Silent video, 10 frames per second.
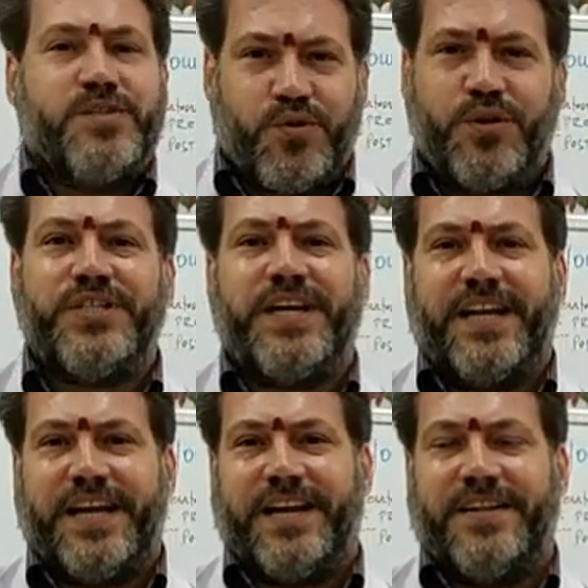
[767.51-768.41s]

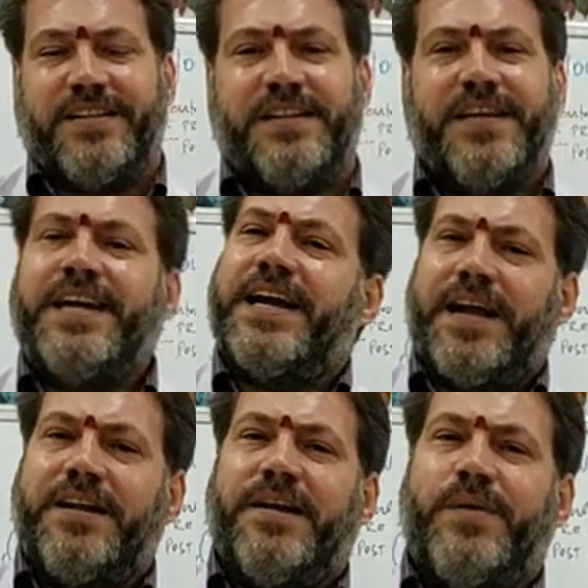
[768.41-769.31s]
social health,
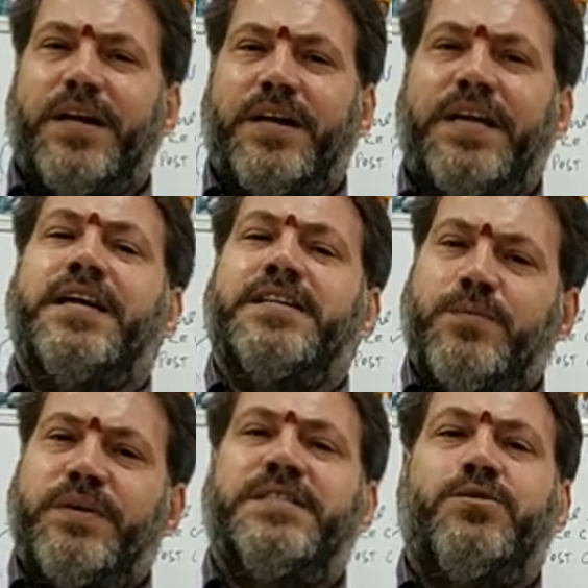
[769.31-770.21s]
and ultimately
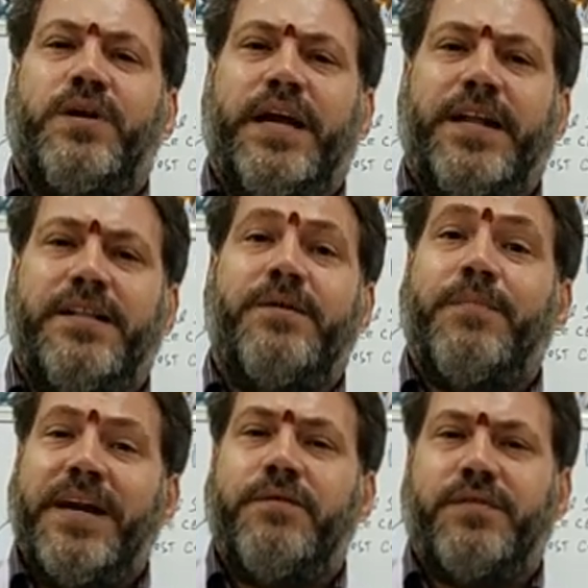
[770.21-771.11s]
spiritual health
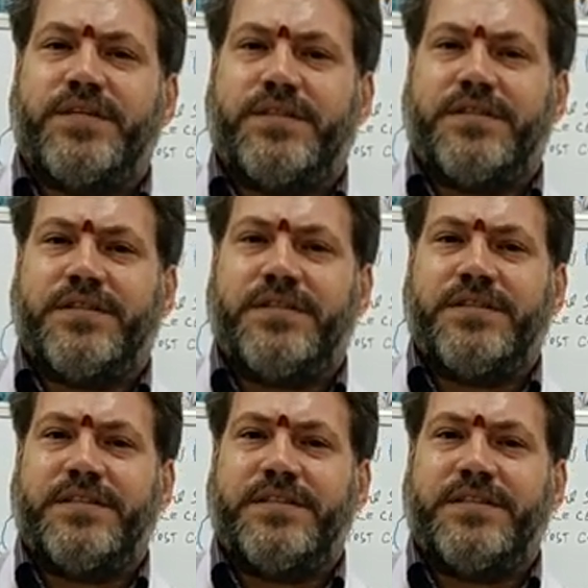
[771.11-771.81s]
manifest.